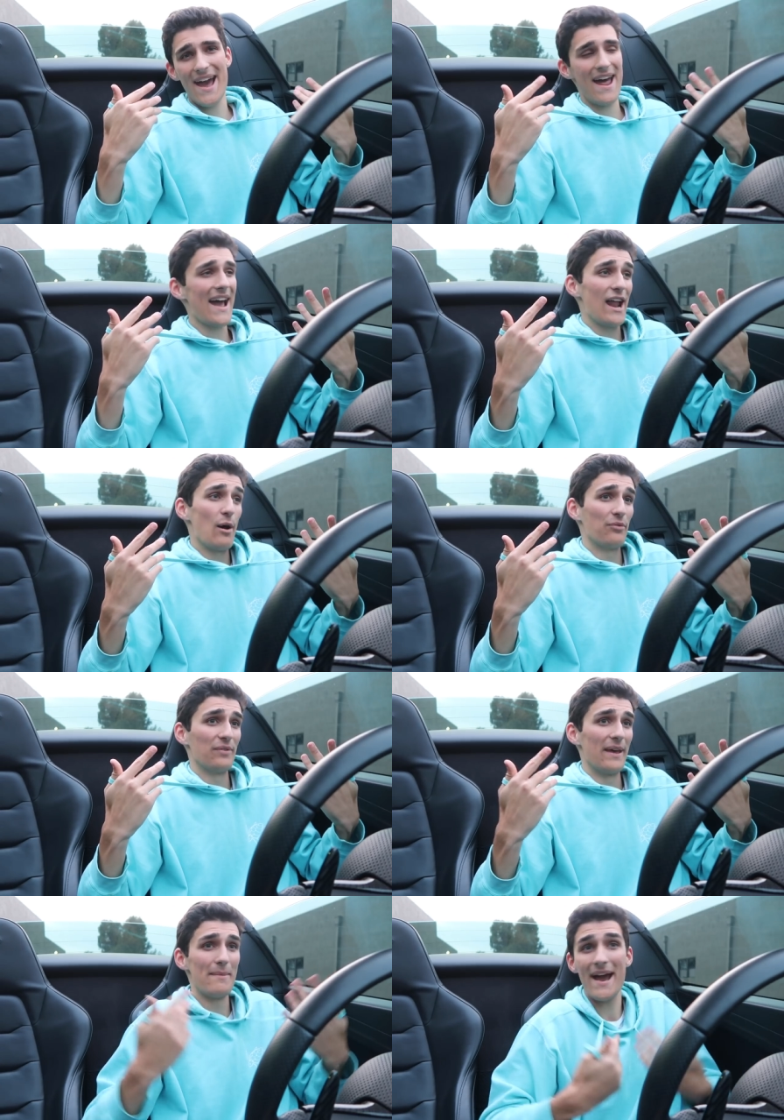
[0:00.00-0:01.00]
I got I got hopes
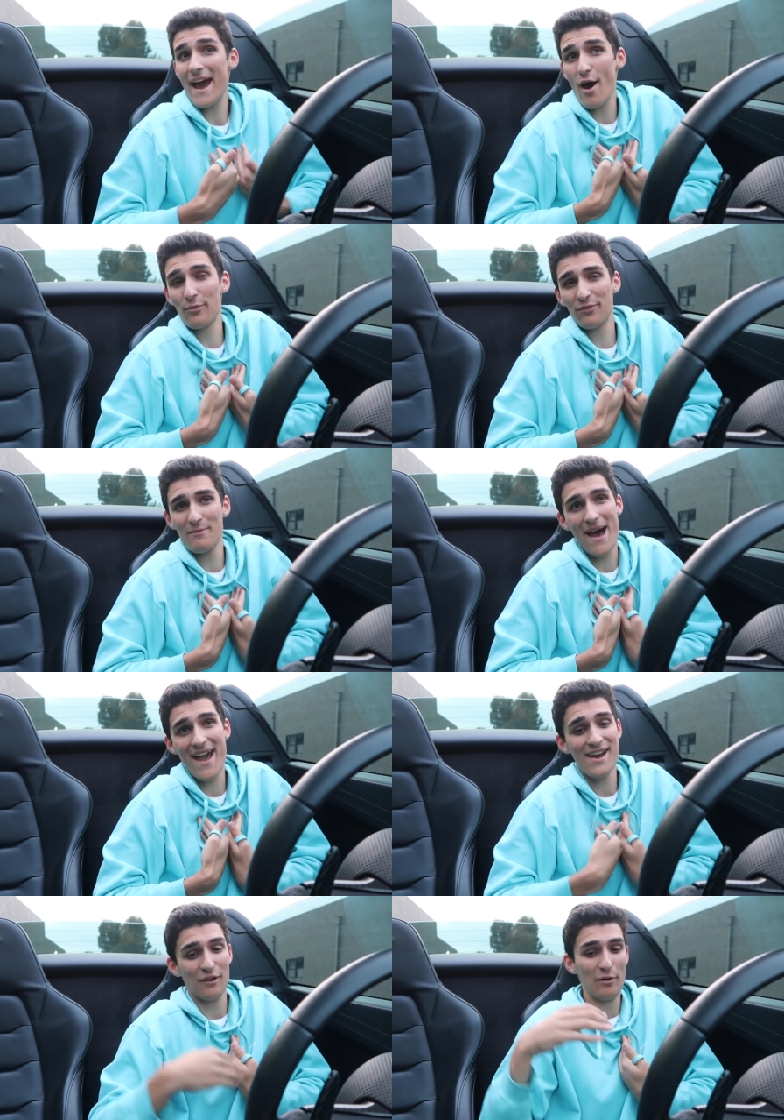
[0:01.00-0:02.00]
for them. I got hopes for
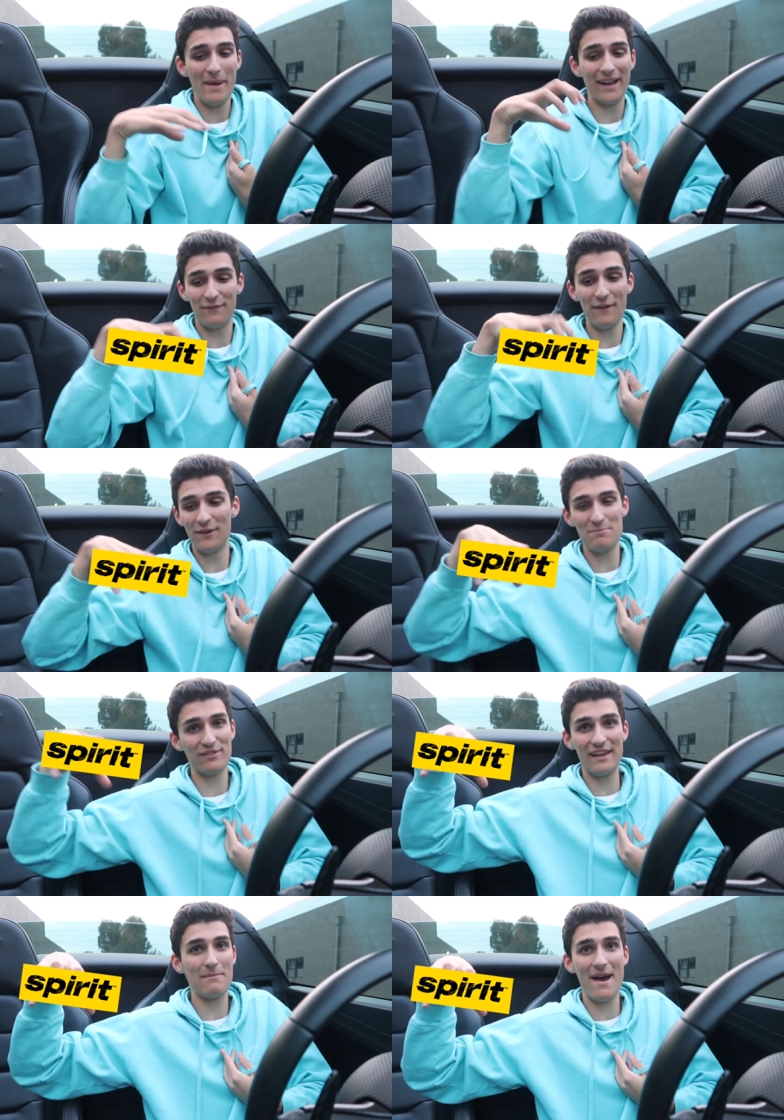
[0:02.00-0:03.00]
my remaining
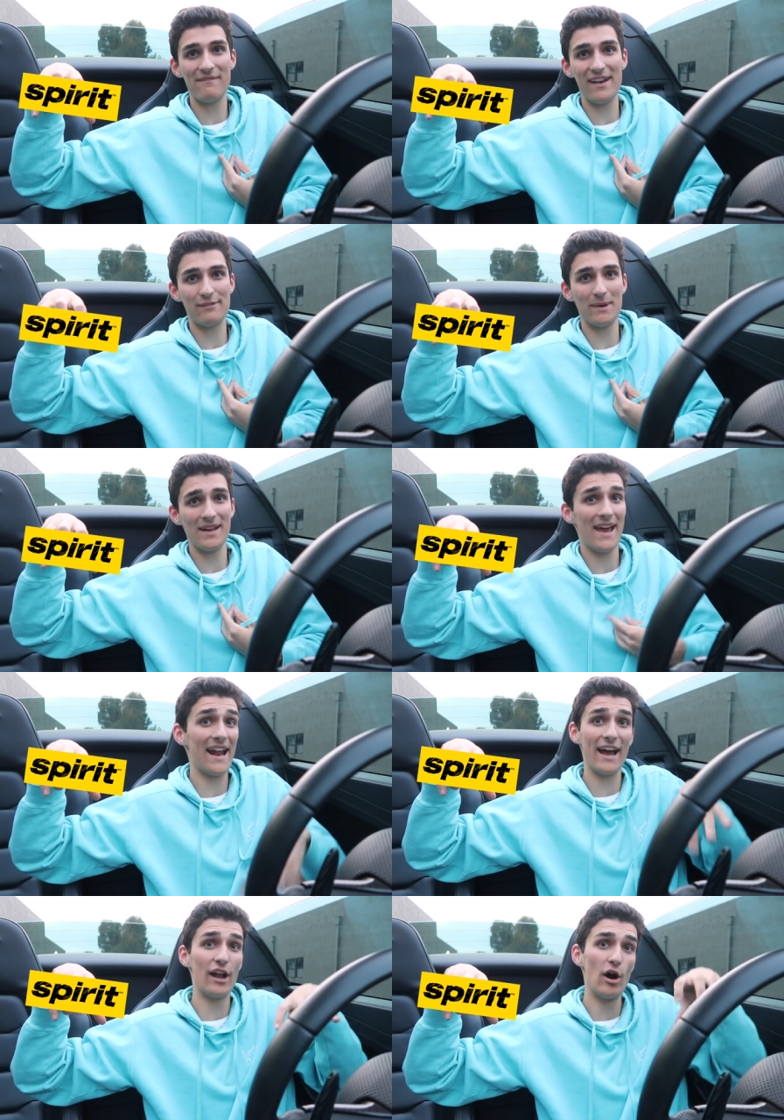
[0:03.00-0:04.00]
50% of my investment
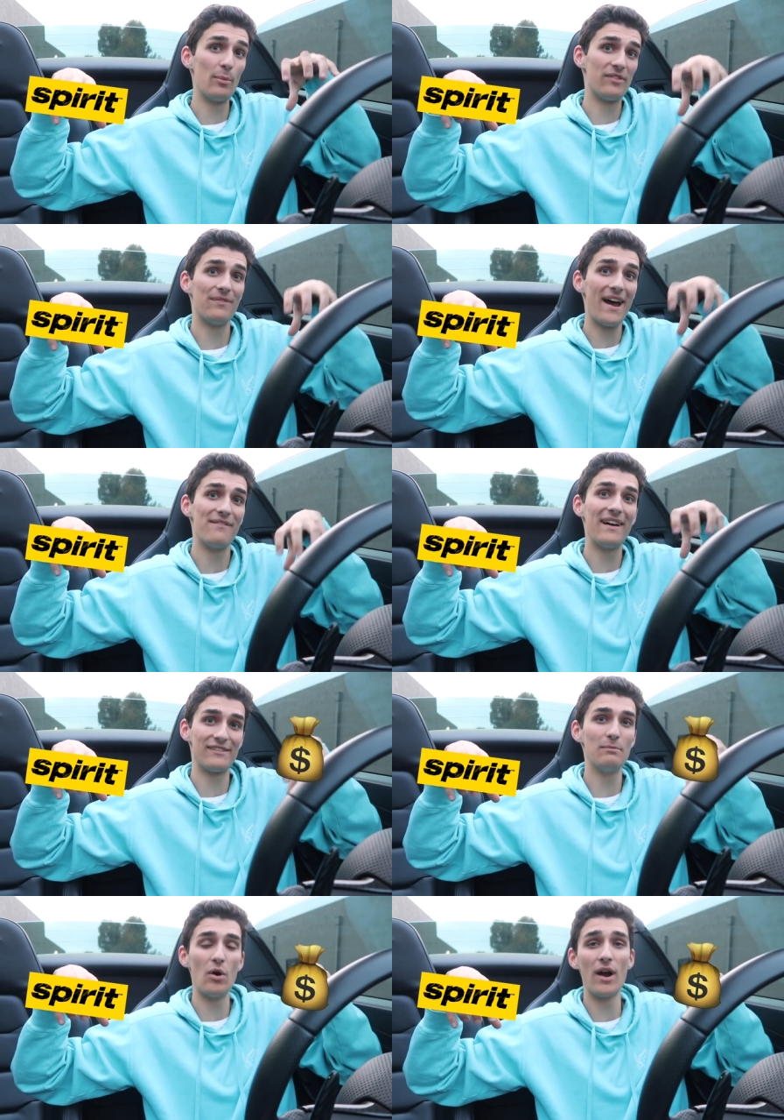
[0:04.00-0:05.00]
and I got hopes if I
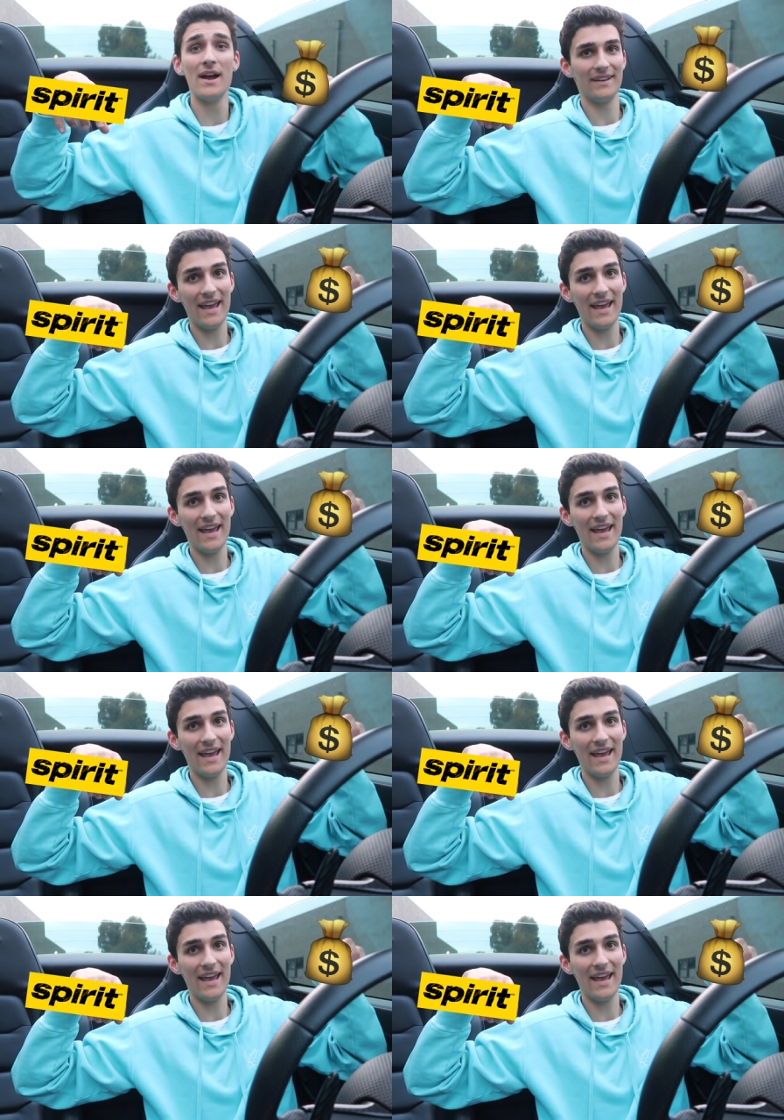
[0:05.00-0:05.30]
invest more